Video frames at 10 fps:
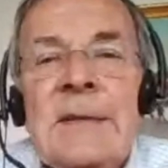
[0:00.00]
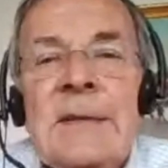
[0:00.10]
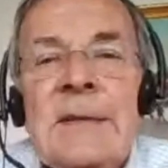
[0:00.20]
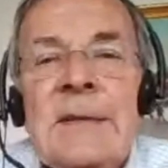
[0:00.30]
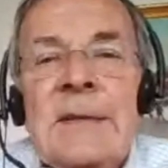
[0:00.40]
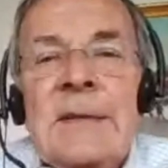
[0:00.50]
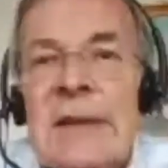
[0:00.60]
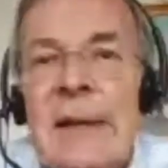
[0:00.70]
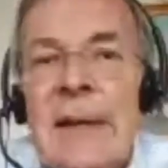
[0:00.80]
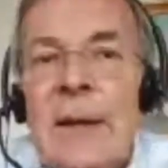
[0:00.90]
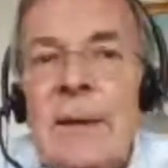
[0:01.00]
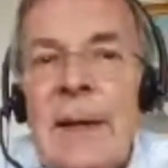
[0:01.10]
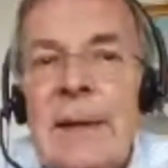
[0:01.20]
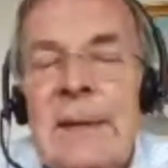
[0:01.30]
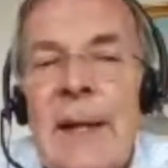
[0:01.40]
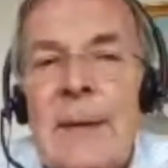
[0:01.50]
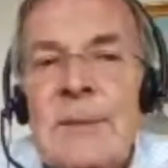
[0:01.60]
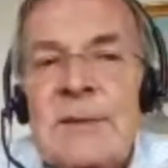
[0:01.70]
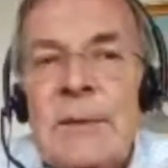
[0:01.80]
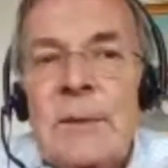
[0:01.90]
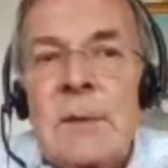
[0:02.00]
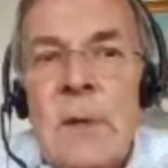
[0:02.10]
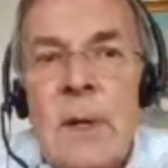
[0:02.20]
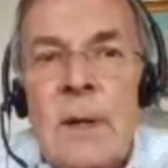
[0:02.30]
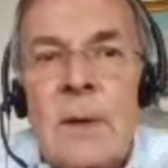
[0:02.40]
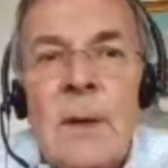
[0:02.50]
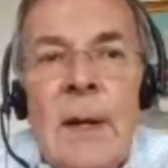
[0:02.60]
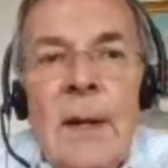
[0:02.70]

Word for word: Stadium going to sell out anytime soon? No.